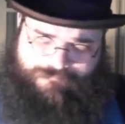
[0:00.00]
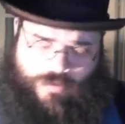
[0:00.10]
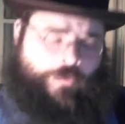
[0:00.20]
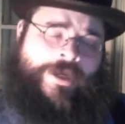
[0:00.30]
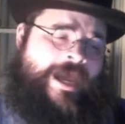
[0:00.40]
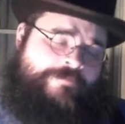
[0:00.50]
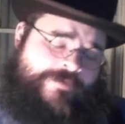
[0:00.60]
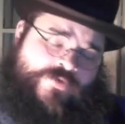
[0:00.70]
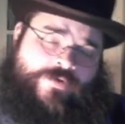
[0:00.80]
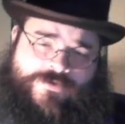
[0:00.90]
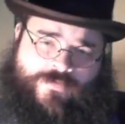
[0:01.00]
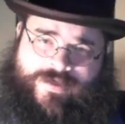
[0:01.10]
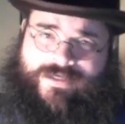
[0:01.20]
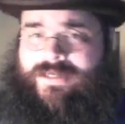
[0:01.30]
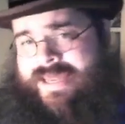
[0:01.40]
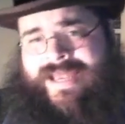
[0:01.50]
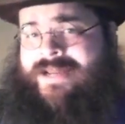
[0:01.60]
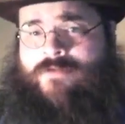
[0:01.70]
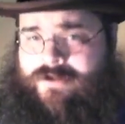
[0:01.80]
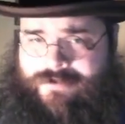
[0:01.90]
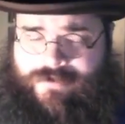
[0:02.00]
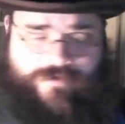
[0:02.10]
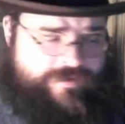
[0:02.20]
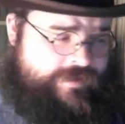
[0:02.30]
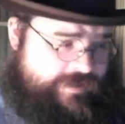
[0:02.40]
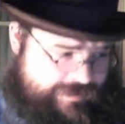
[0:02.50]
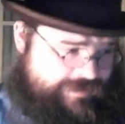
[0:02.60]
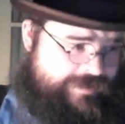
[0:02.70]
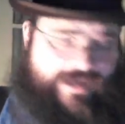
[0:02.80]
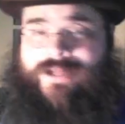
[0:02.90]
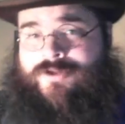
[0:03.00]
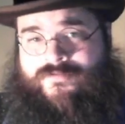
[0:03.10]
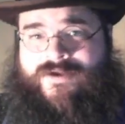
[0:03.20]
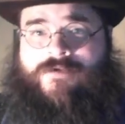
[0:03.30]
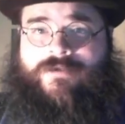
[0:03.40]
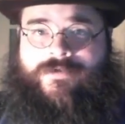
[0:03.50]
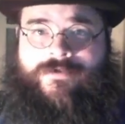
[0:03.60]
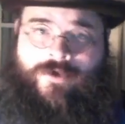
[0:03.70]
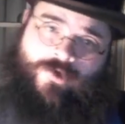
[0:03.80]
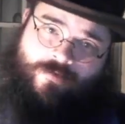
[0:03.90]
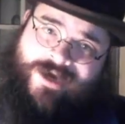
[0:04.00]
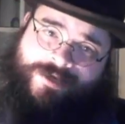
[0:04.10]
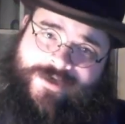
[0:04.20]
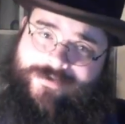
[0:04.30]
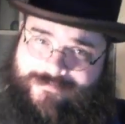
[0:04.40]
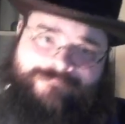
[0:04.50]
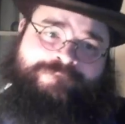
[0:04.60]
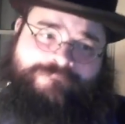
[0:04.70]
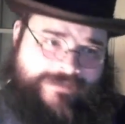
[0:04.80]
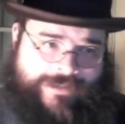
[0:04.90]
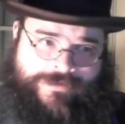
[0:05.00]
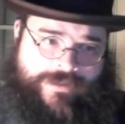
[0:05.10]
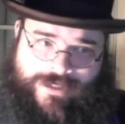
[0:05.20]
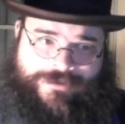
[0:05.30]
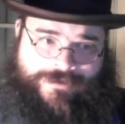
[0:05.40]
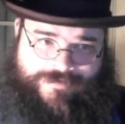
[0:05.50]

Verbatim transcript: only happens once a week anywhere on Earth, and you found it right here on Scotch and